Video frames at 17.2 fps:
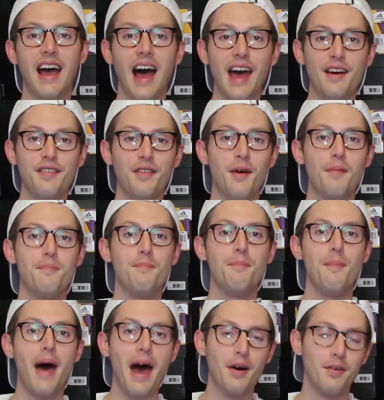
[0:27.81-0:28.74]
I have a
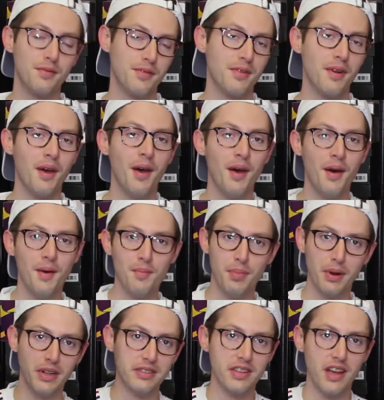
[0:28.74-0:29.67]
mountain
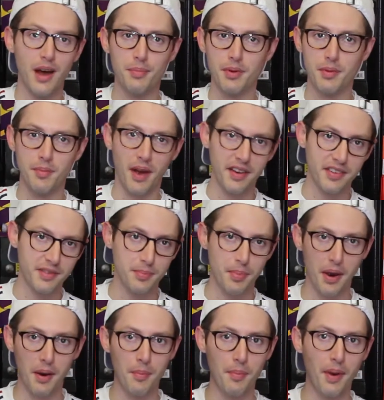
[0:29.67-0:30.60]
built up in my
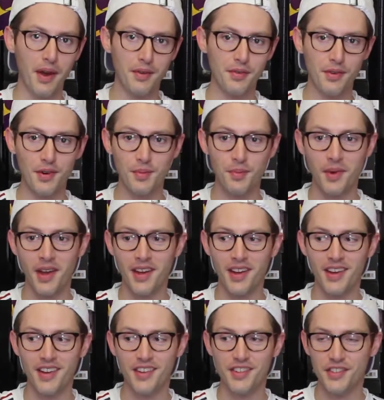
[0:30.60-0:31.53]
spare bedroom
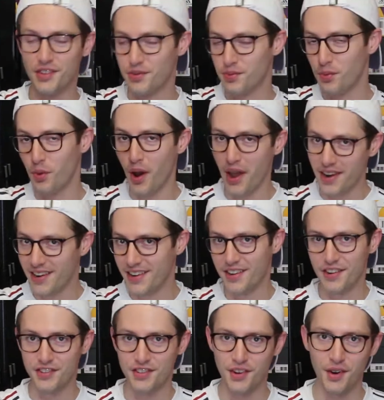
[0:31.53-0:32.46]
just waiting
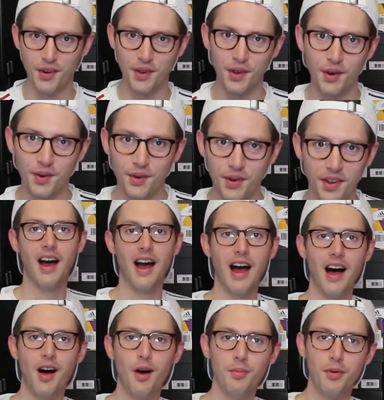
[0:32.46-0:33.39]
to show you.
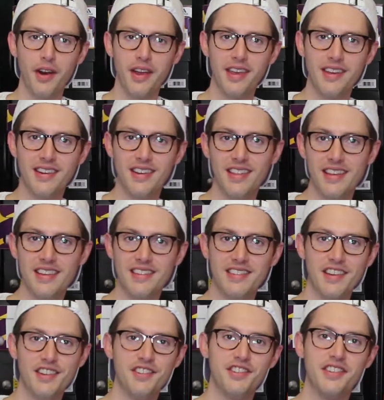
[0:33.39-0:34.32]
I'll break into these
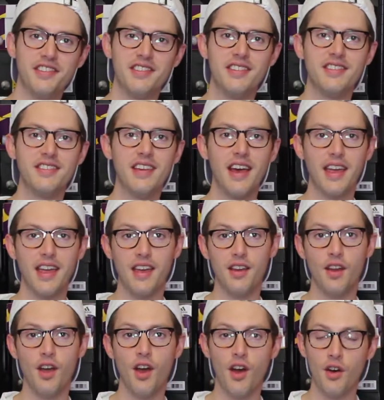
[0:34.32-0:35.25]
in just a
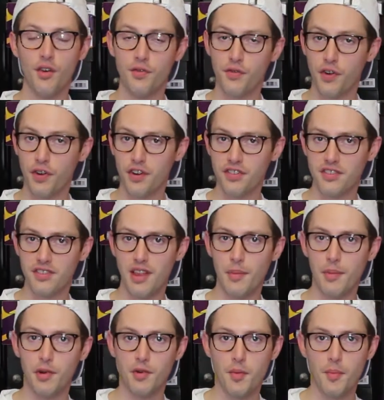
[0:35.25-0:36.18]
second. First,
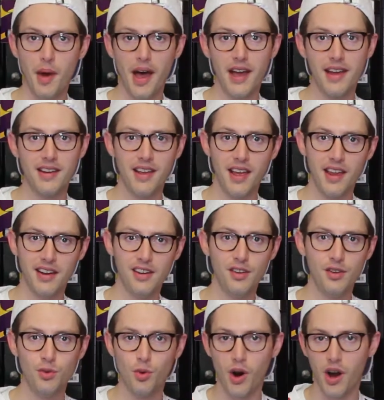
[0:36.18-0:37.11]
let me remind any
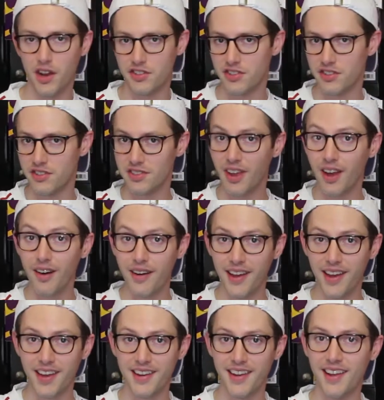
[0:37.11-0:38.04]
new watchers, go
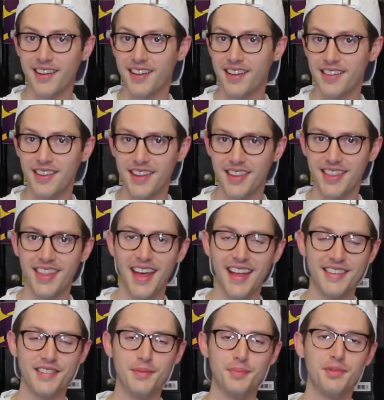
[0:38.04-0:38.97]
ahead and click
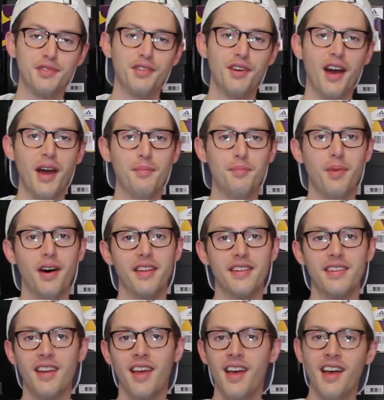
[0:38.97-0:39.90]
that subscribe
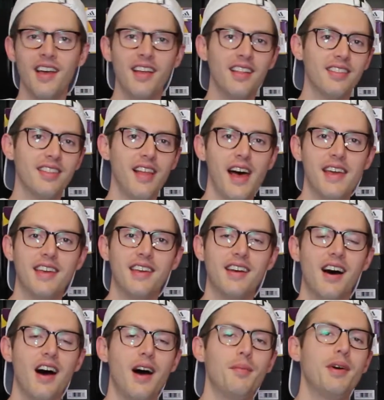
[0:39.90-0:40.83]
button. Like,
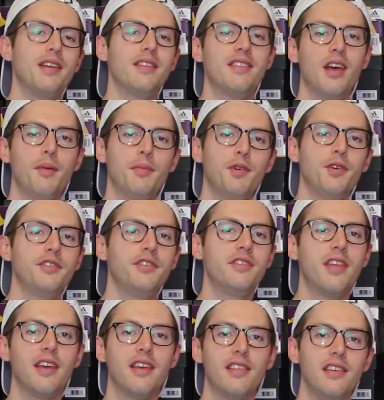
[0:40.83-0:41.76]
comment, tell me what you
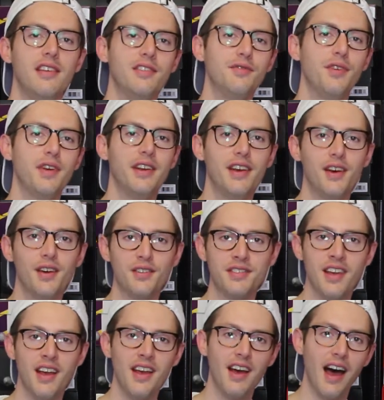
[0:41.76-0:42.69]
think of these
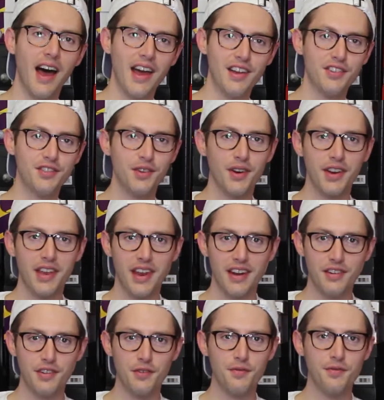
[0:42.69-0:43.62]
videos. I enjoy
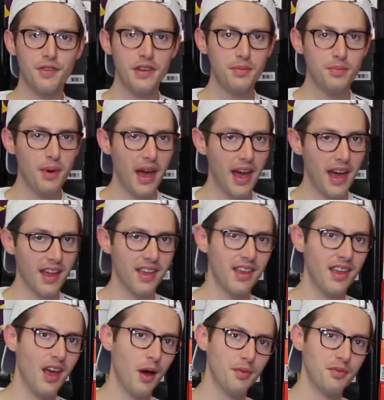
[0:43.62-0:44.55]
getting your feedback,
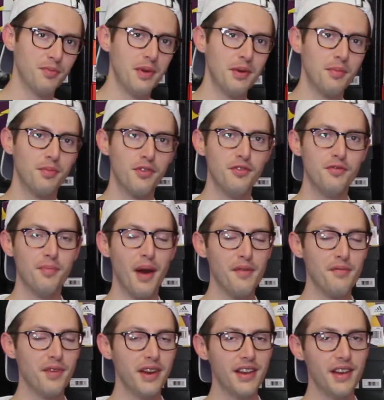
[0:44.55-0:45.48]
helps me improve my
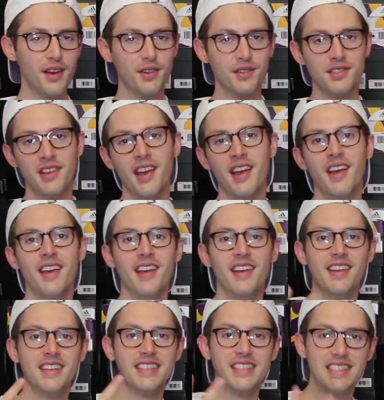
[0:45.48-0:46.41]
videos.
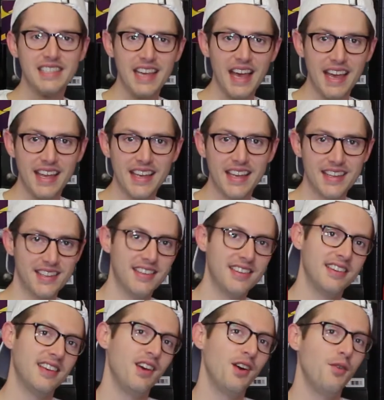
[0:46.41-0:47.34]

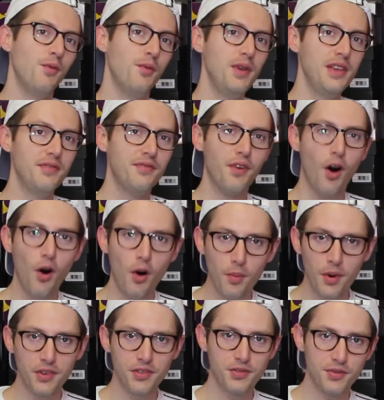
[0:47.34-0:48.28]
Second, we've
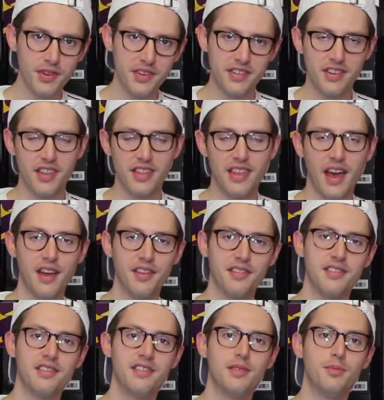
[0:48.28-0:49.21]
almost reached
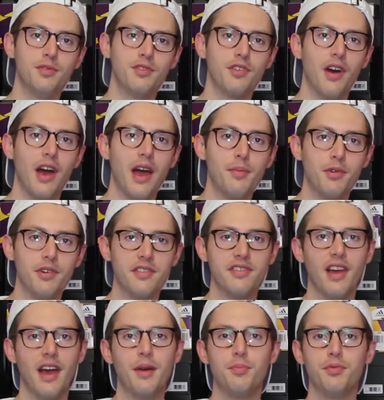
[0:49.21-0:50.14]
1,000
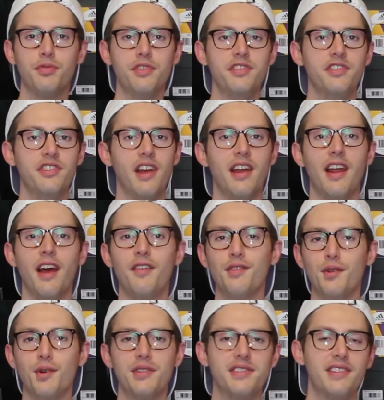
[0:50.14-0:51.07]
subscribers. I appreciate
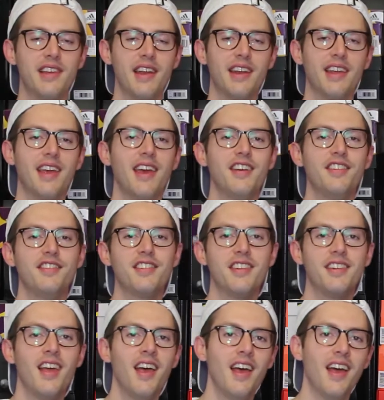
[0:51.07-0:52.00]
everyone's
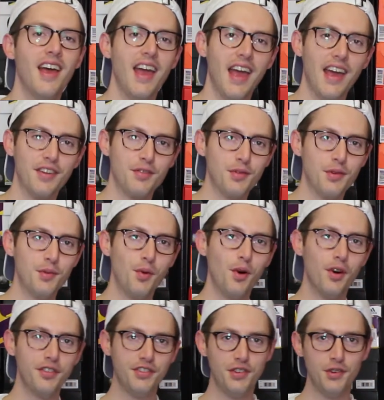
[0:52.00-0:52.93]
dedication, and to
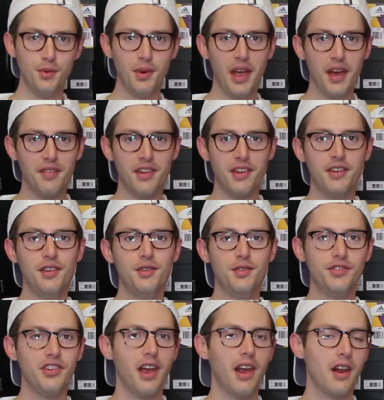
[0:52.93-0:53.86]
reward you, we have a new
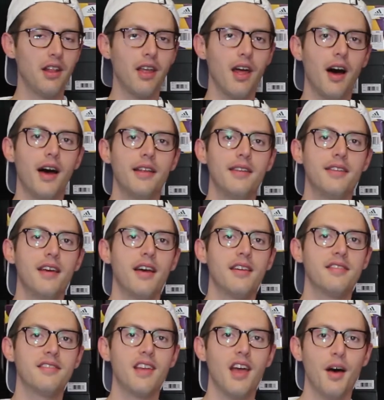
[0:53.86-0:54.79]
channel
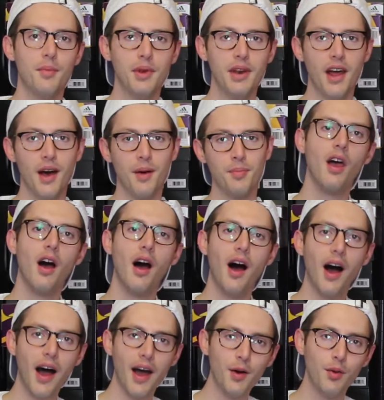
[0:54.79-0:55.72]
contest coming up.
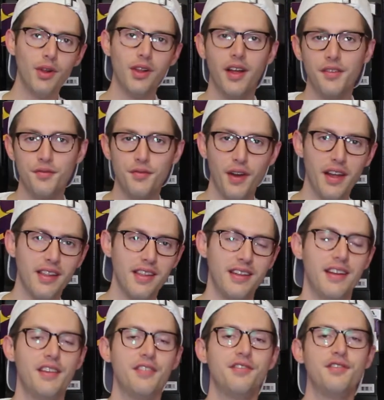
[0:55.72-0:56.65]
I will unveil
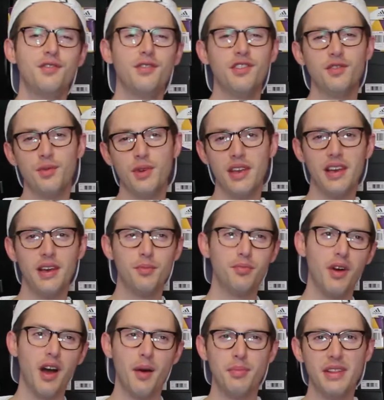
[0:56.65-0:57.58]
it as soon as we hit
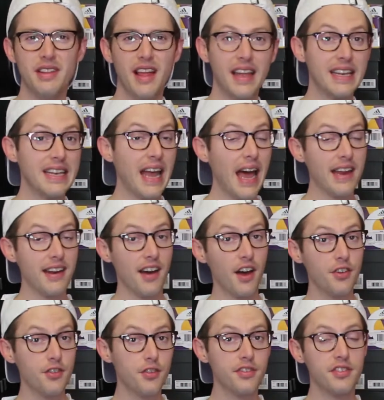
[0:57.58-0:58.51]
probably like
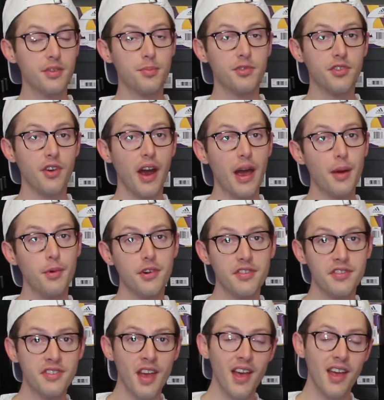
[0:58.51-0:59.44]
900
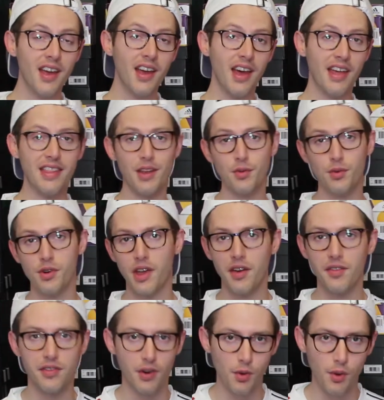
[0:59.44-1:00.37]
subscribers, and then we'll
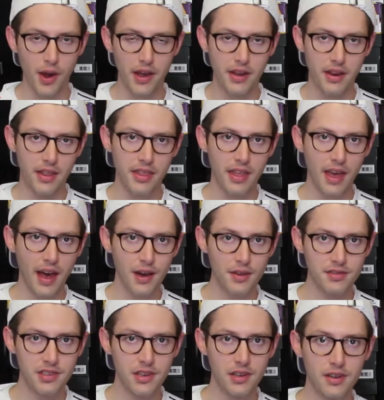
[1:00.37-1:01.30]
give it away at
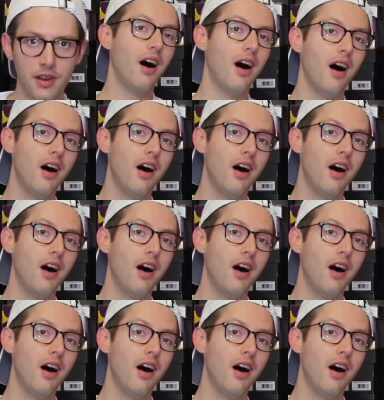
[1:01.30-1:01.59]
1,000.